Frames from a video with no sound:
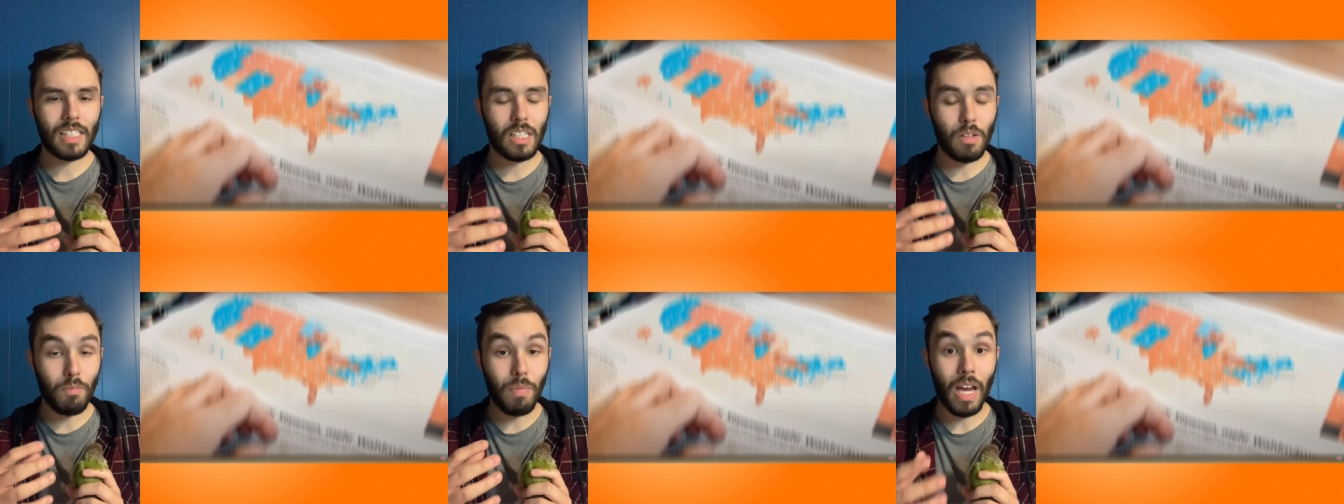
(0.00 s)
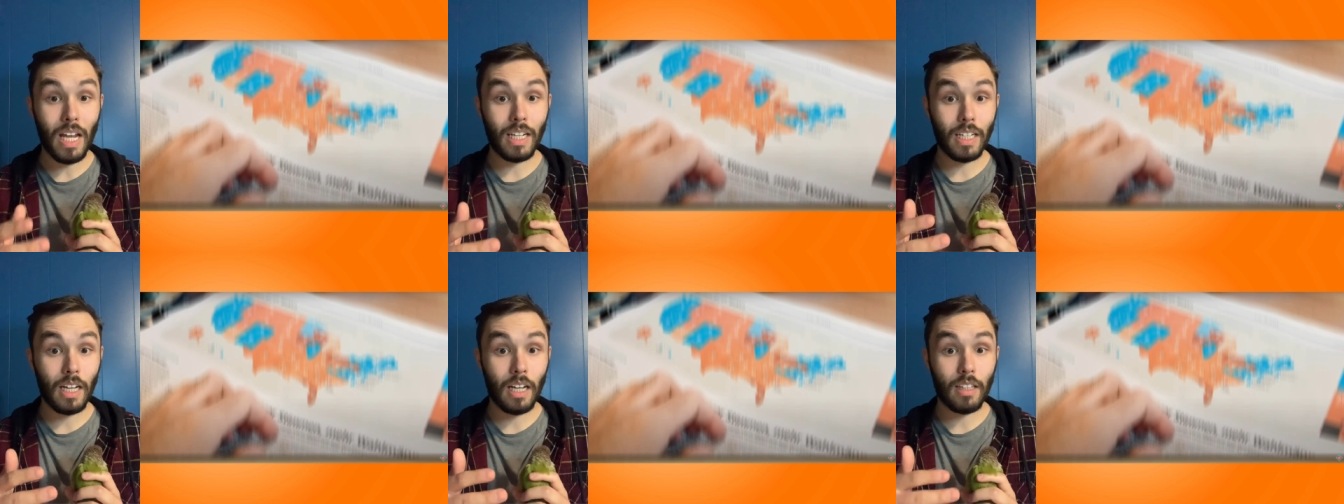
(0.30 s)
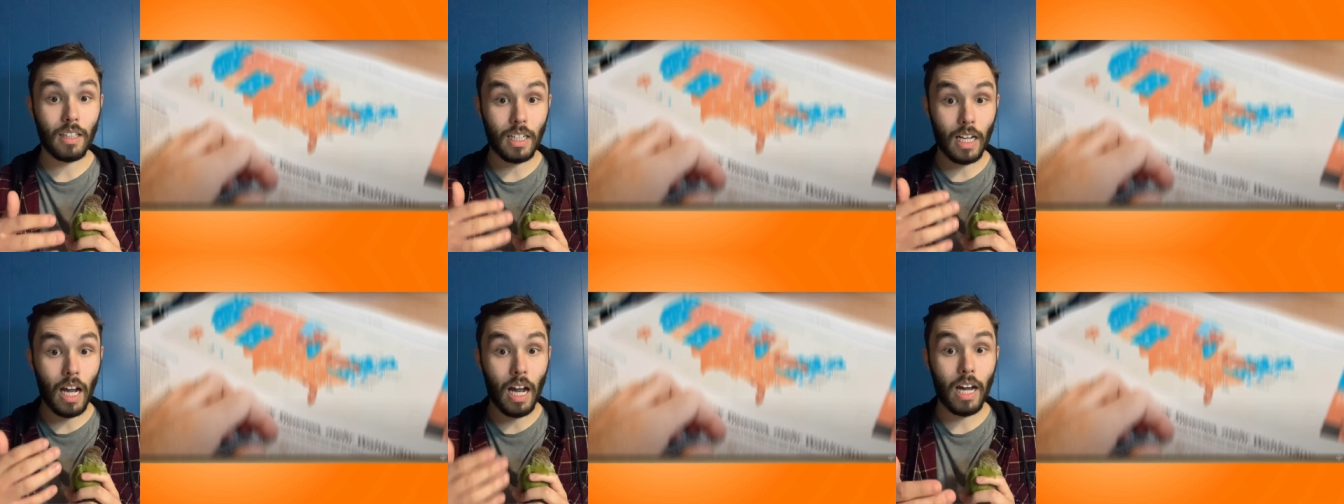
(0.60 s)
depending on
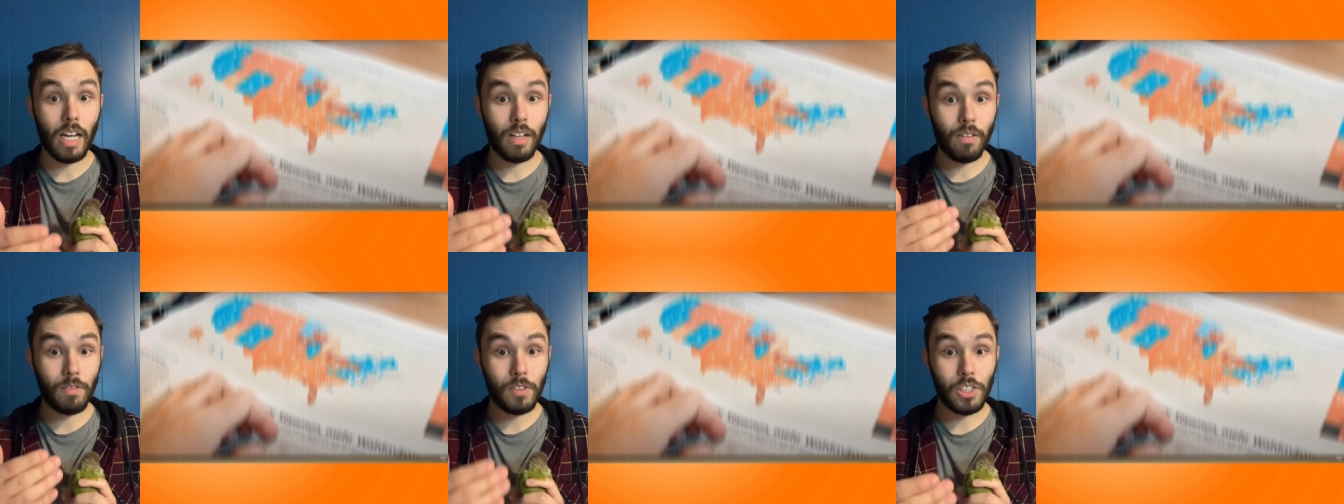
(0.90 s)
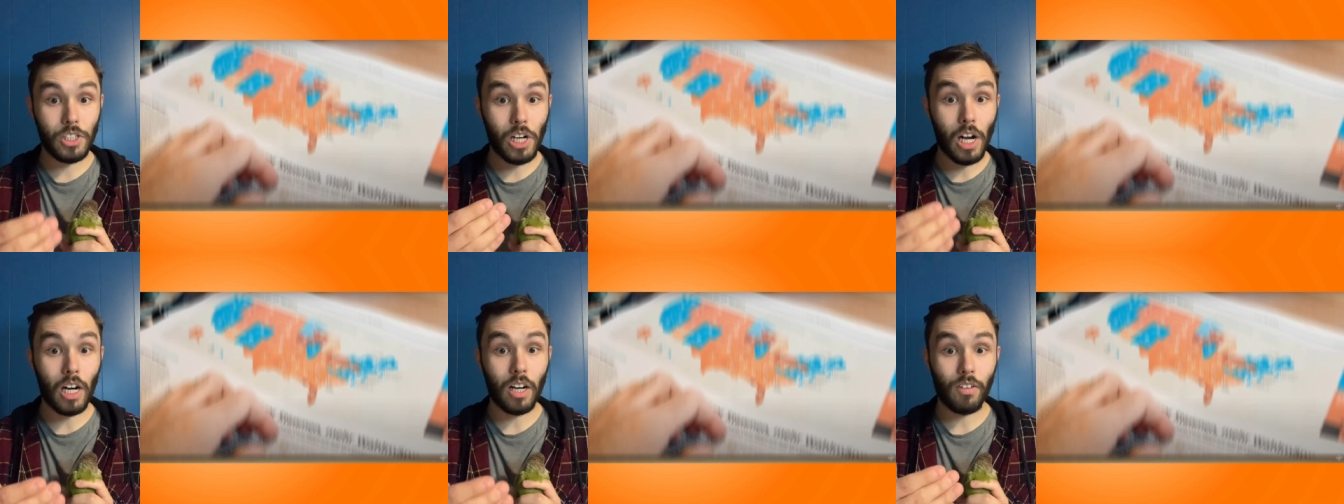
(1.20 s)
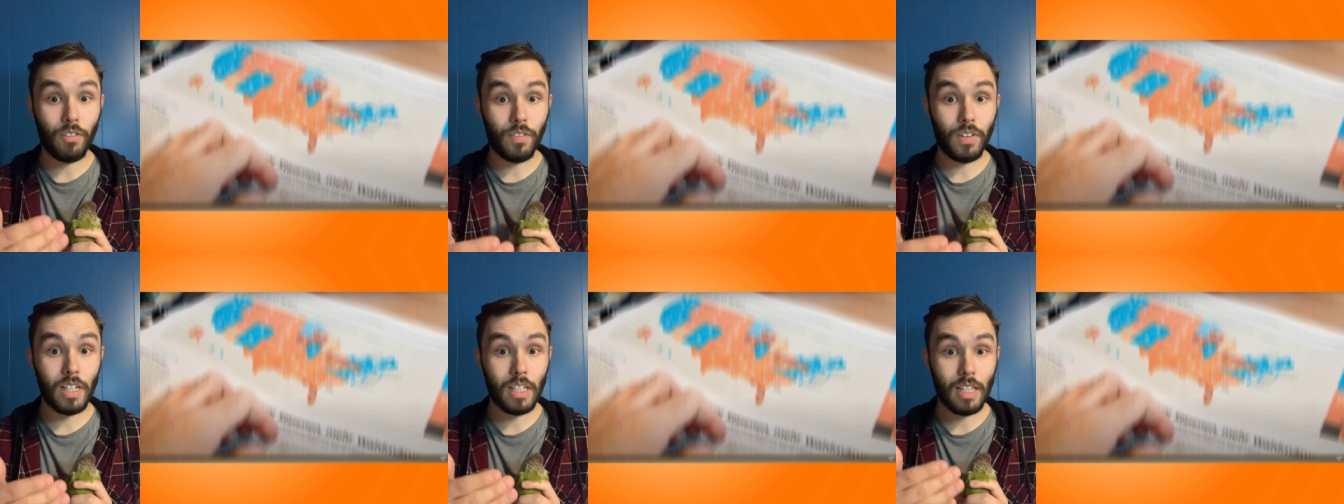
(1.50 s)
the kind of
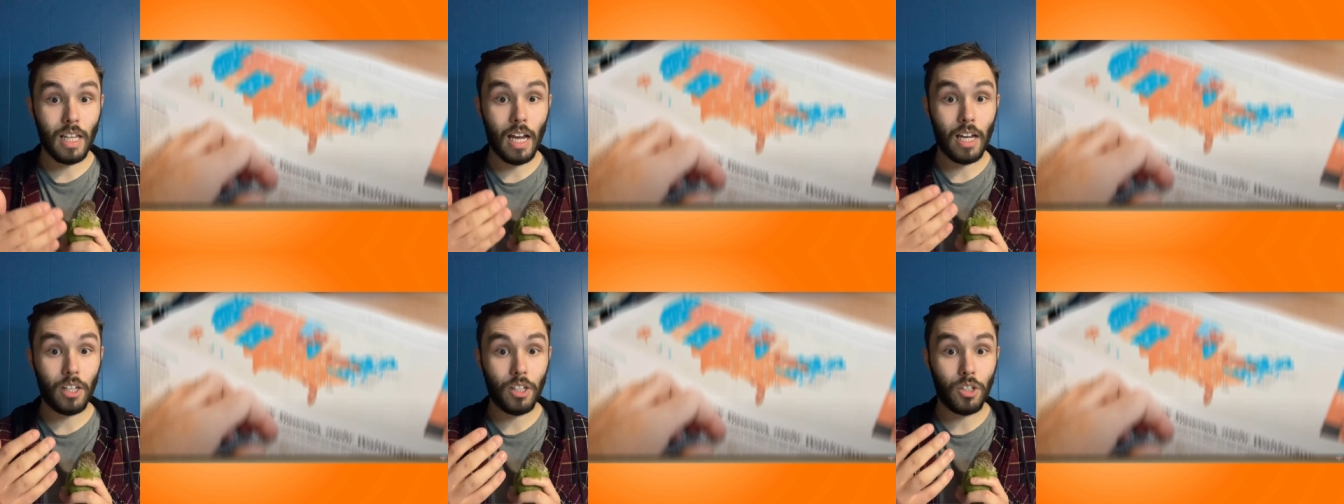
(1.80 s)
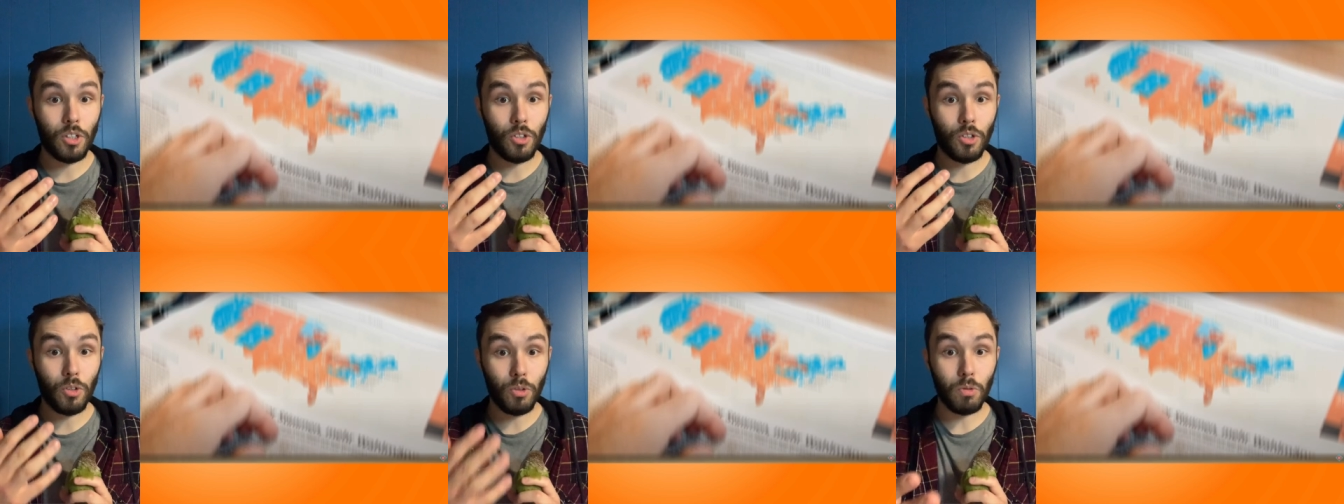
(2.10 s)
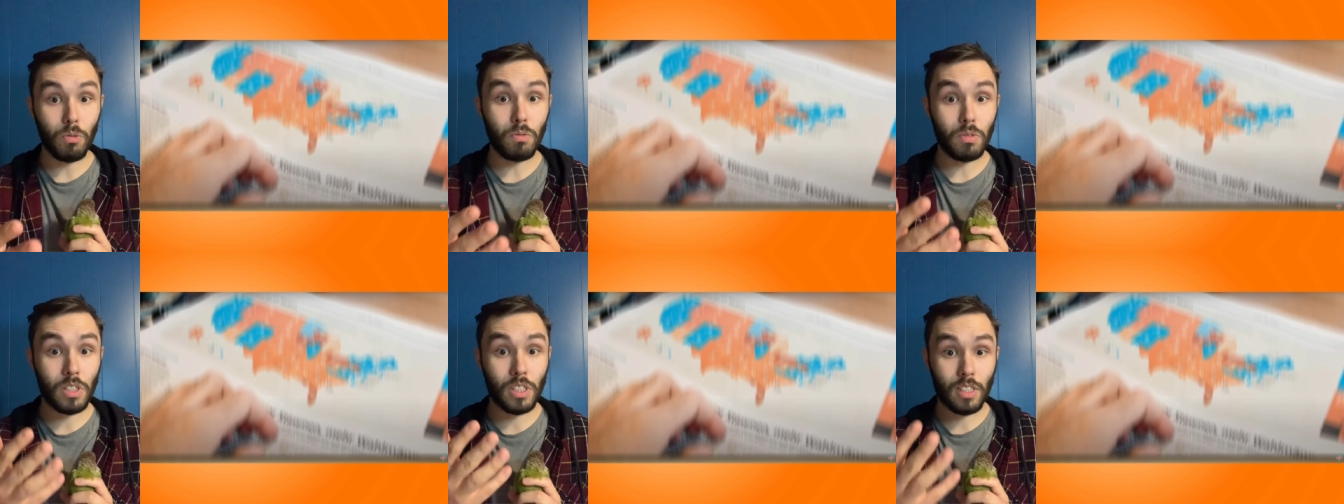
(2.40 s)
geography that
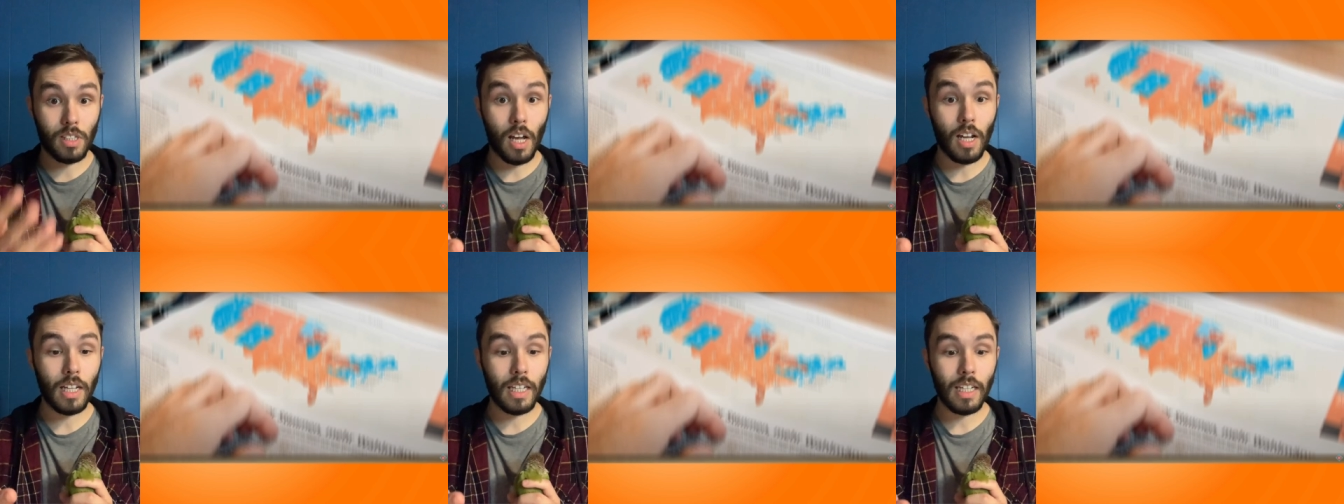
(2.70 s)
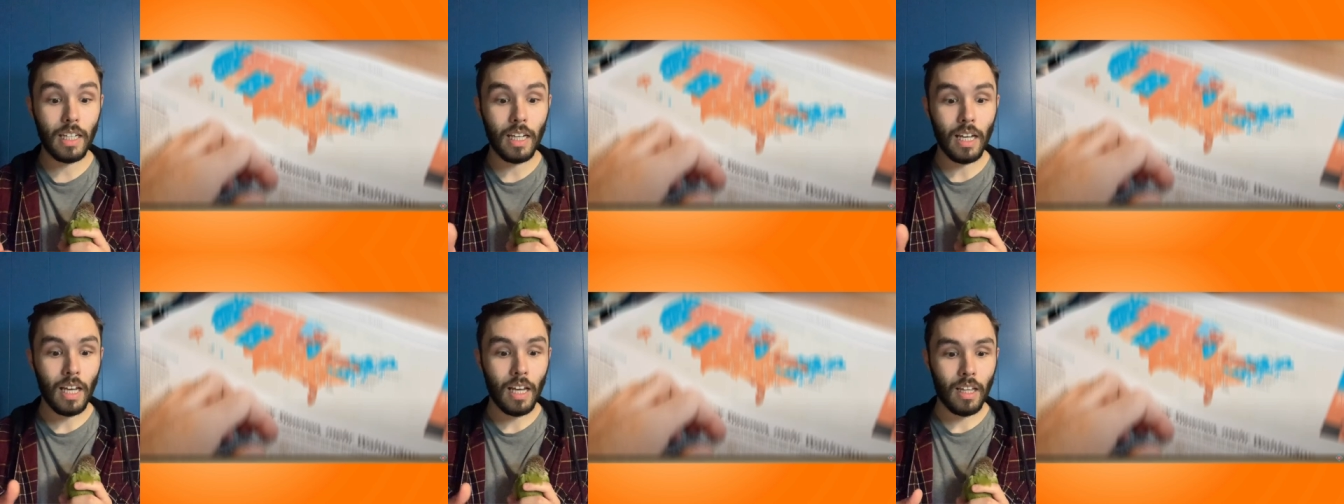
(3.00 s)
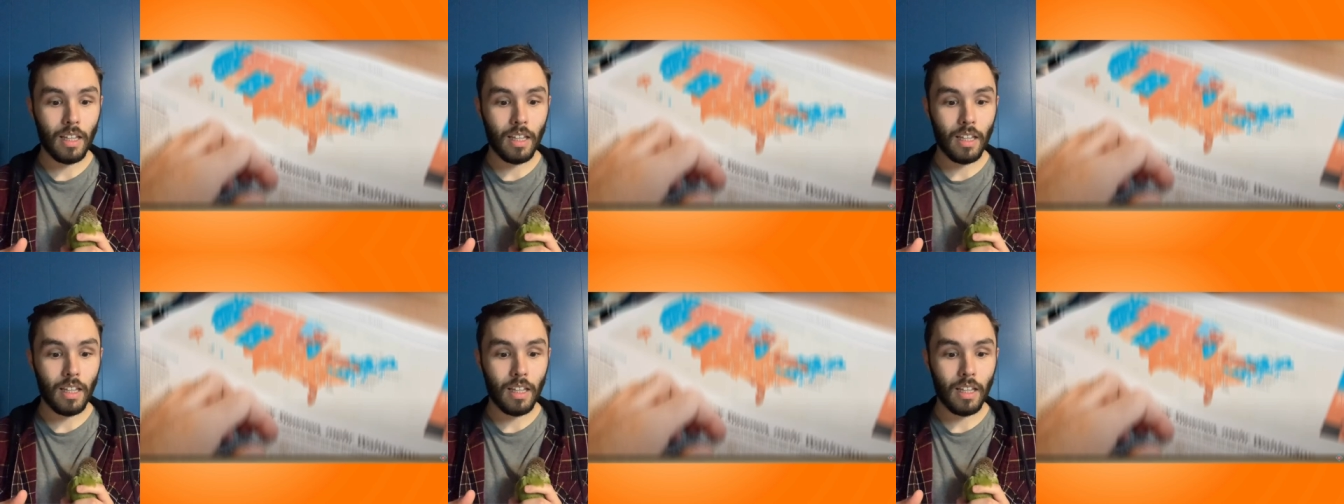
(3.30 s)
you study.